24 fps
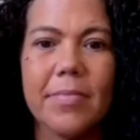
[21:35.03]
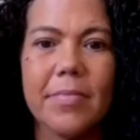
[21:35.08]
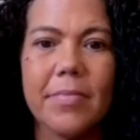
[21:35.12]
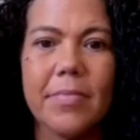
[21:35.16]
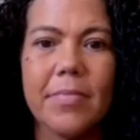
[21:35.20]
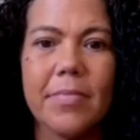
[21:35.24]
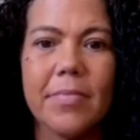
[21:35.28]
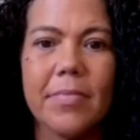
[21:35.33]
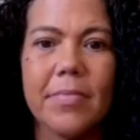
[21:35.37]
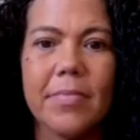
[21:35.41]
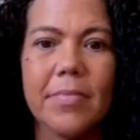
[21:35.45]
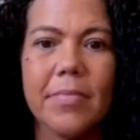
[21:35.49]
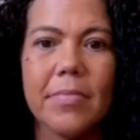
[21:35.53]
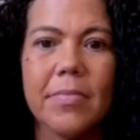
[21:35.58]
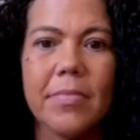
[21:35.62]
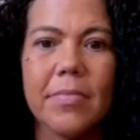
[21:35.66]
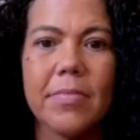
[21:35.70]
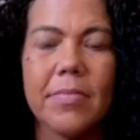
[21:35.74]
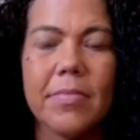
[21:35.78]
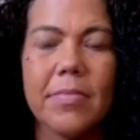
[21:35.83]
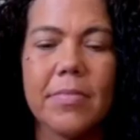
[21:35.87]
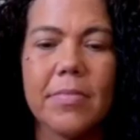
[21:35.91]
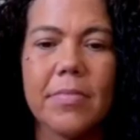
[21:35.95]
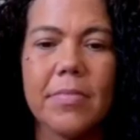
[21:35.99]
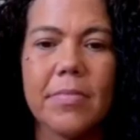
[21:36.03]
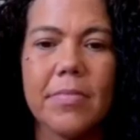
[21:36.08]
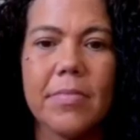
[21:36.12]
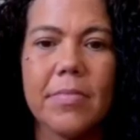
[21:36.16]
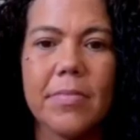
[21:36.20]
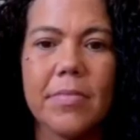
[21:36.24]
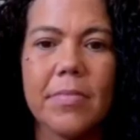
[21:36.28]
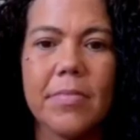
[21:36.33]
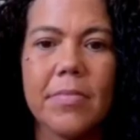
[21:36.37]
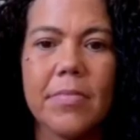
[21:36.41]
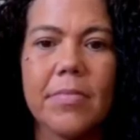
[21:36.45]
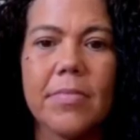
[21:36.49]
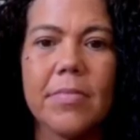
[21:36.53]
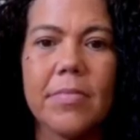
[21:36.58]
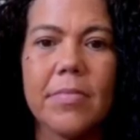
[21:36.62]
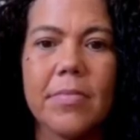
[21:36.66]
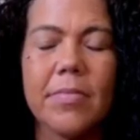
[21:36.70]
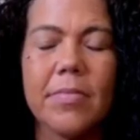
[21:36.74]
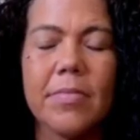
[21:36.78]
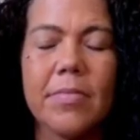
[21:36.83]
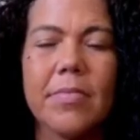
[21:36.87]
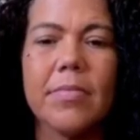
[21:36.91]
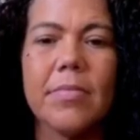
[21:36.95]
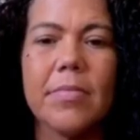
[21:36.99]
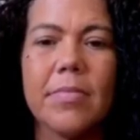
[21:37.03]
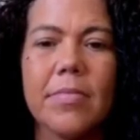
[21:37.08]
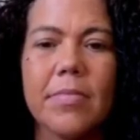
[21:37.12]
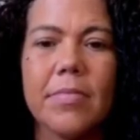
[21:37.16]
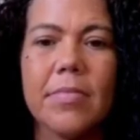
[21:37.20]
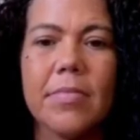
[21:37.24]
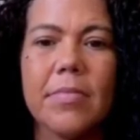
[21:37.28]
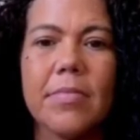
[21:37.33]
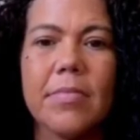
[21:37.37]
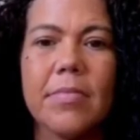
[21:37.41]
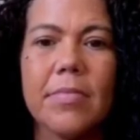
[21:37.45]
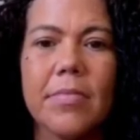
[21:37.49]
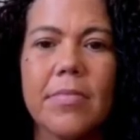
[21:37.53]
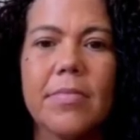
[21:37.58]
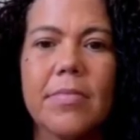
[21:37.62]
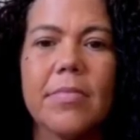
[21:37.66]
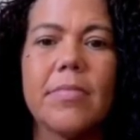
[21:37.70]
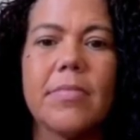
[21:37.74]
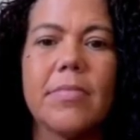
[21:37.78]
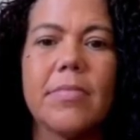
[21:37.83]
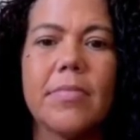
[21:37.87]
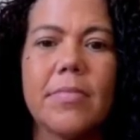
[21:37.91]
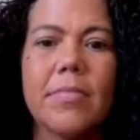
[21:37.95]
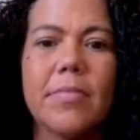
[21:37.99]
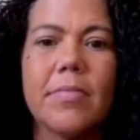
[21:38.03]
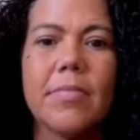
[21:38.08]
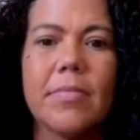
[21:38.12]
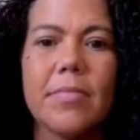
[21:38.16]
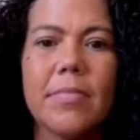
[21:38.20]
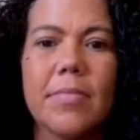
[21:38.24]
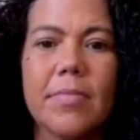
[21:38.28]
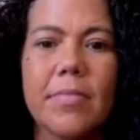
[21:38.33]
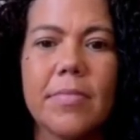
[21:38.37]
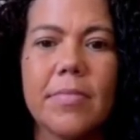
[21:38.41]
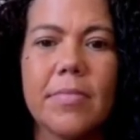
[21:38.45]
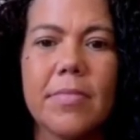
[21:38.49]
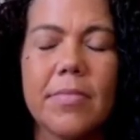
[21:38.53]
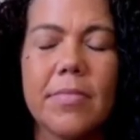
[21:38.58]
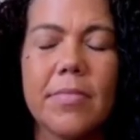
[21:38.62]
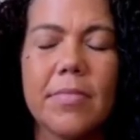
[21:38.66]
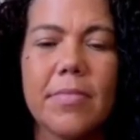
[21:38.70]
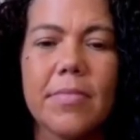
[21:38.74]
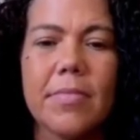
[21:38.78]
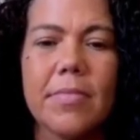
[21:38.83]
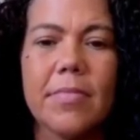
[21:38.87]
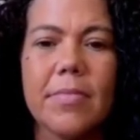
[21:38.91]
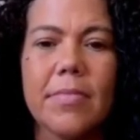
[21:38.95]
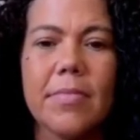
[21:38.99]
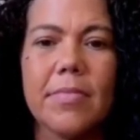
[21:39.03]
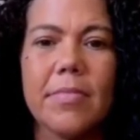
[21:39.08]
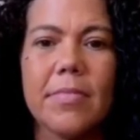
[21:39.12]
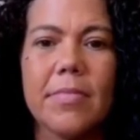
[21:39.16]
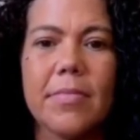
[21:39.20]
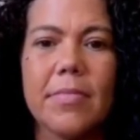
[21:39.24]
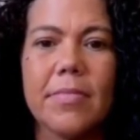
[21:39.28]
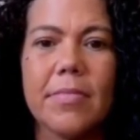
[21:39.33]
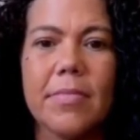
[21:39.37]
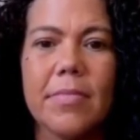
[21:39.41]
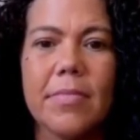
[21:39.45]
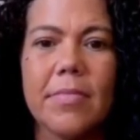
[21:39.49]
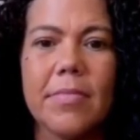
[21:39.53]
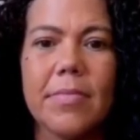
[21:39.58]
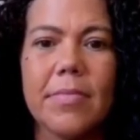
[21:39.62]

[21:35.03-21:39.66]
(silent)